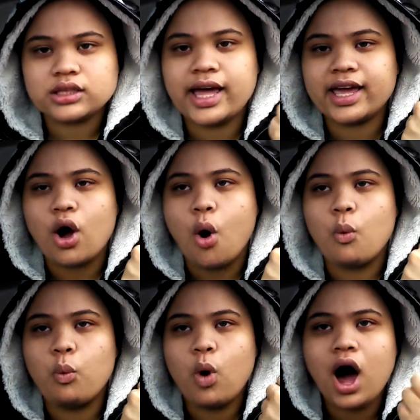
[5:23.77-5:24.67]
Like,
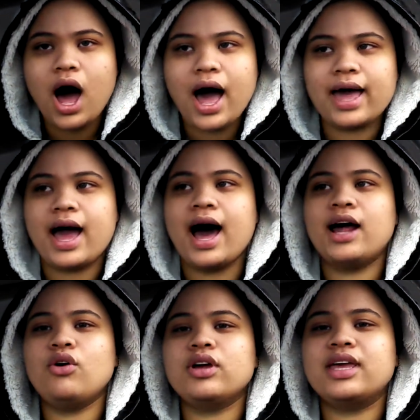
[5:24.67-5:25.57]
why?
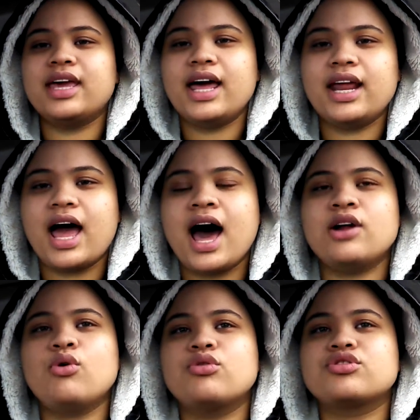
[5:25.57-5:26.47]
I don't get it. I
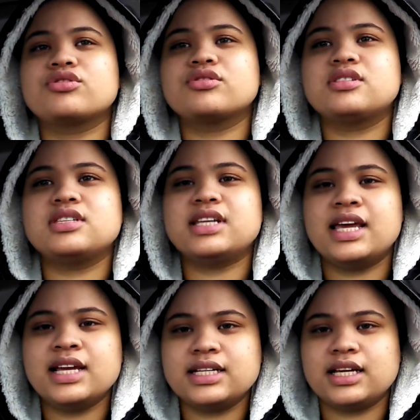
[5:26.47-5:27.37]
don't
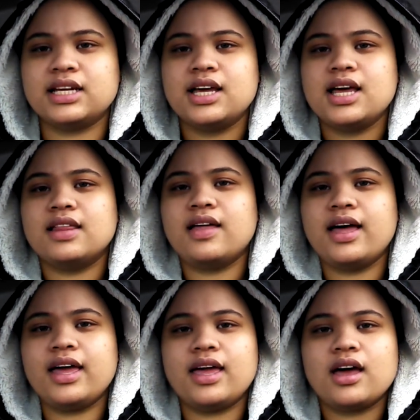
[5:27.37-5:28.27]
understand it.
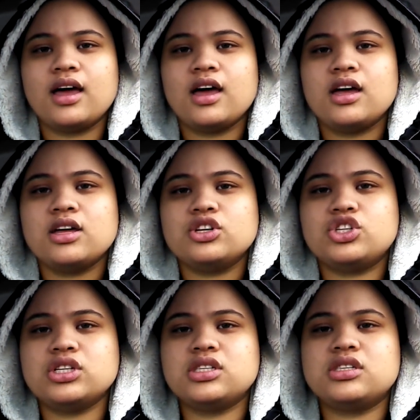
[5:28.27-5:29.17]
Like,
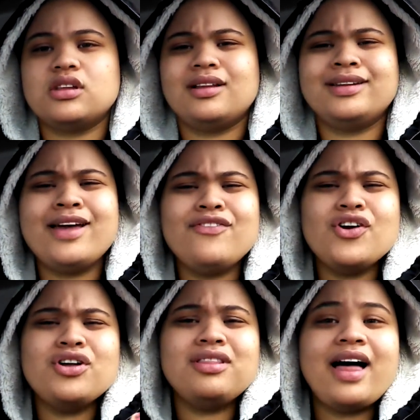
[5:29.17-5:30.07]
just live
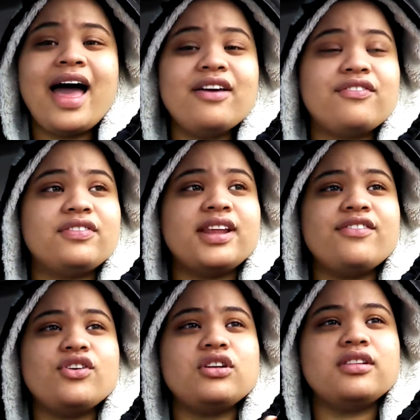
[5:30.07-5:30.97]
your life.
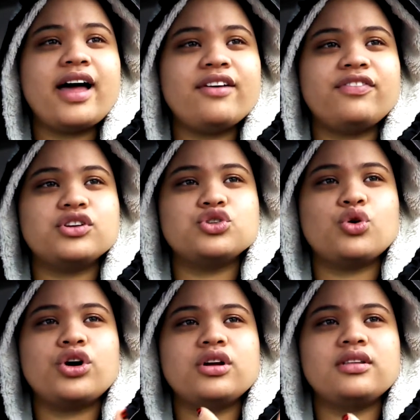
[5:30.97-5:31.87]
Live your life.
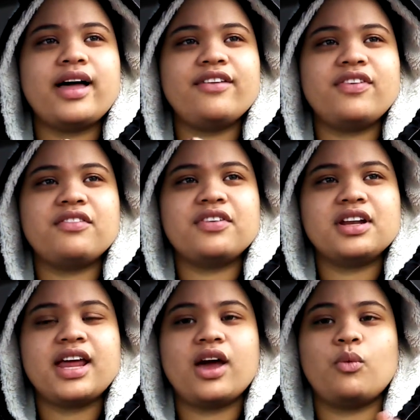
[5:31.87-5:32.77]
Enjoy your life every
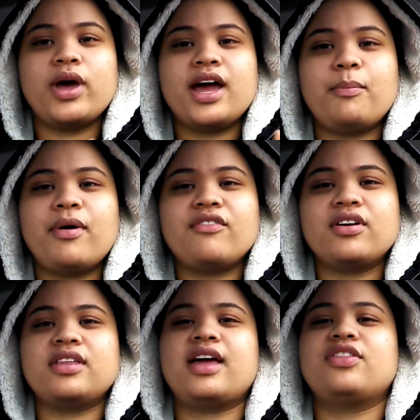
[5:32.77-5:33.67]
day. Wake up
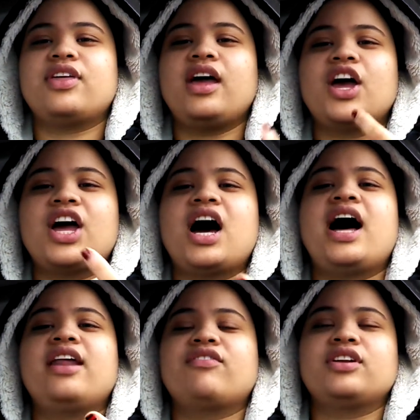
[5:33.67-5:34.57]
every day. Thank
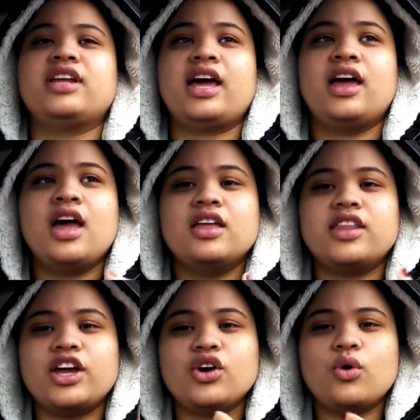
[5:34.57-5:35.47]
God every day
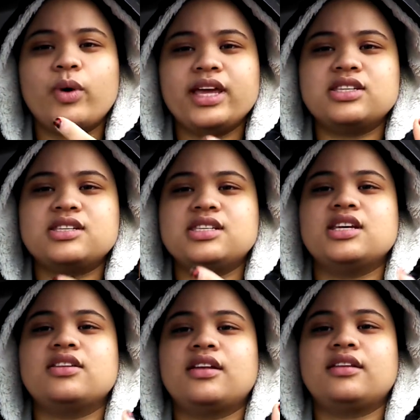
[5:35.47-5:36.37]
that you're awake to
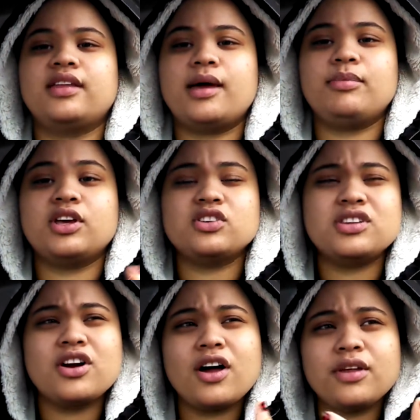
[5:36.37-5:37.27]
see another day because
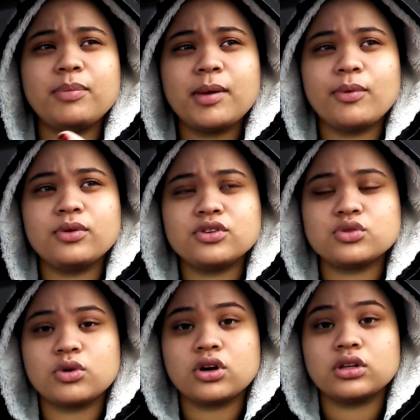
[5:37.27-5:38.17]
there are other people in
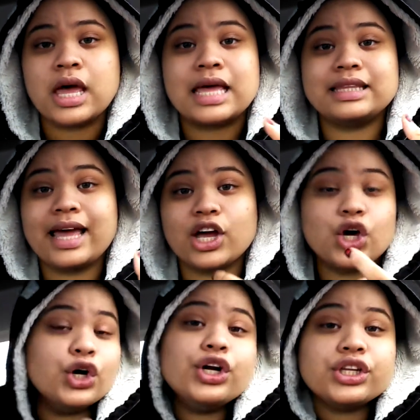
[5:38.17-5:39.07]
this world that
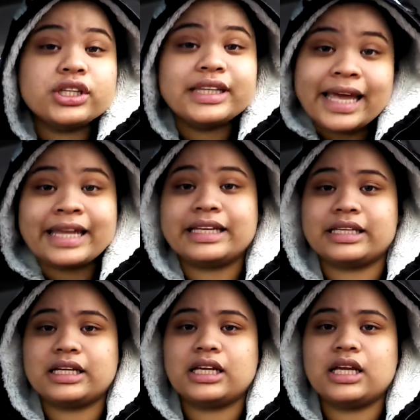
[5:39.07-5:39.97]
could, didn't
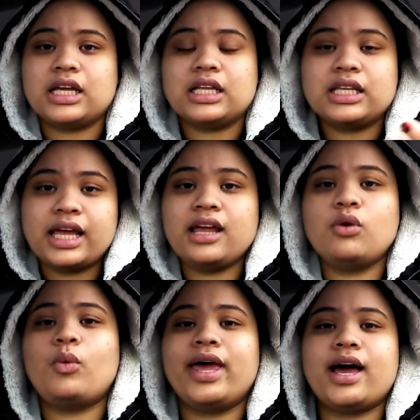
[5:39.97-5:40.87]

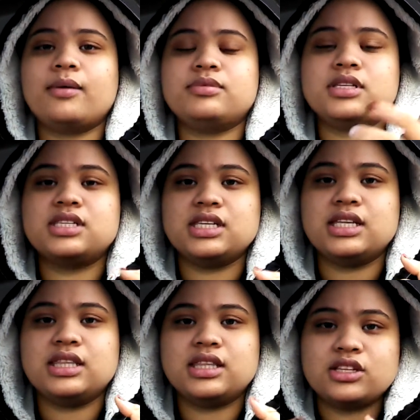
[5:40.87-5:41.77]
didn't wake up to
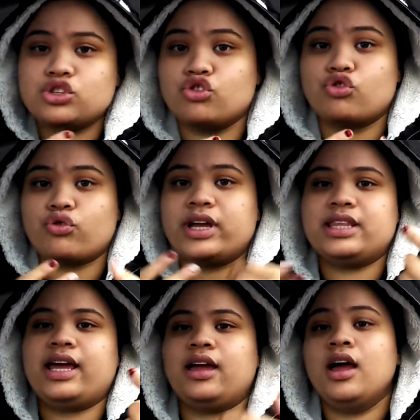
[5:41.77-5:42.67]
see this great
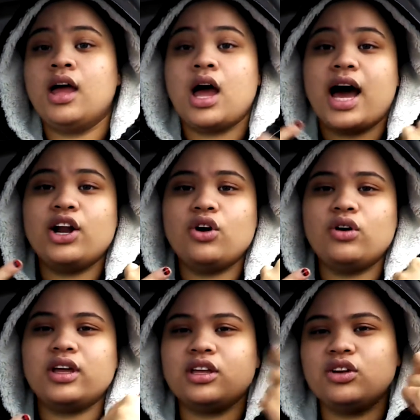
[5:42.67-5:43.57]
day. I
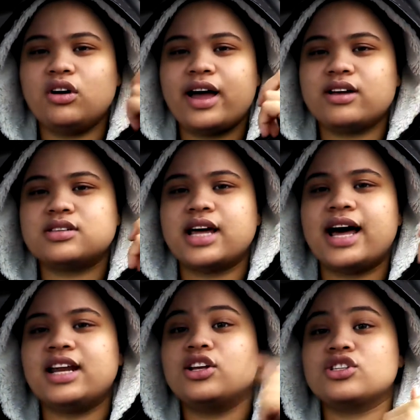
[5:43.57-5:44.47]
know, you know,
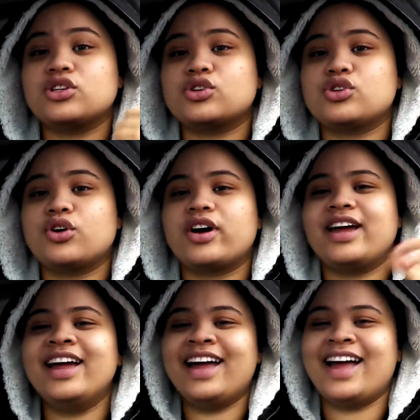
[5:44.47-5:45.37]
outside it doesn't look so great.